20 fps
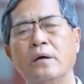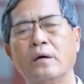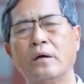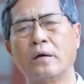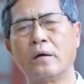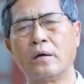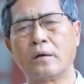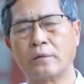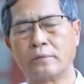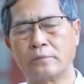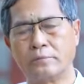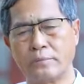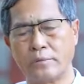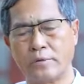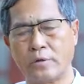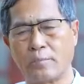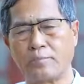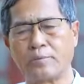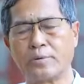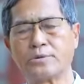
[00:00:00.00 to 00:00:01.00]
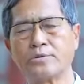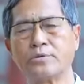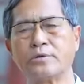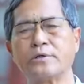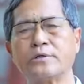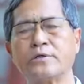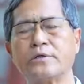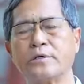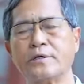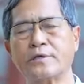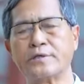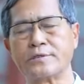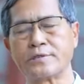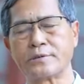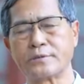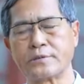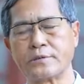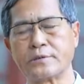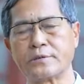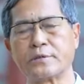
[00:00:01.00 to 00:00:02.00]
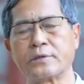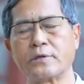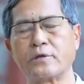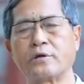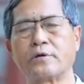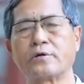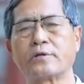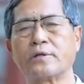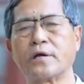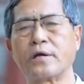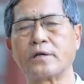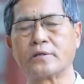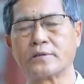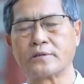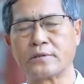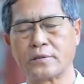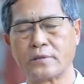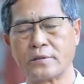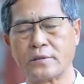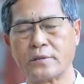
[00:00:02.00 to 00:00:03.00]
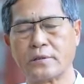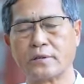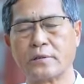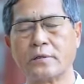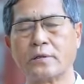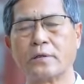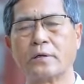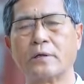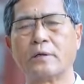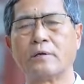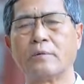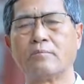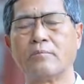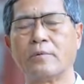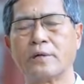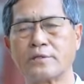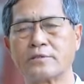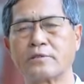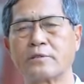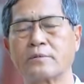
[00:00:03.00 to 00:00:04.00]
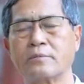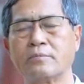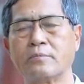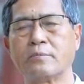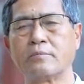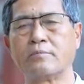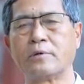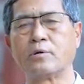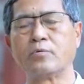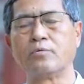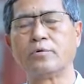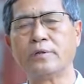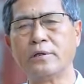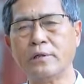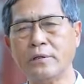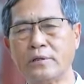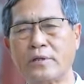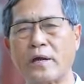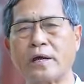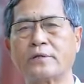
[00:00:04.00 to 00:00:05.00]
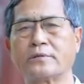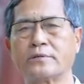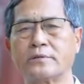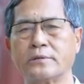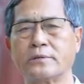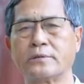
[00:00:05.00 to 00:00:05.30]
the opportunity is not that much. But within that,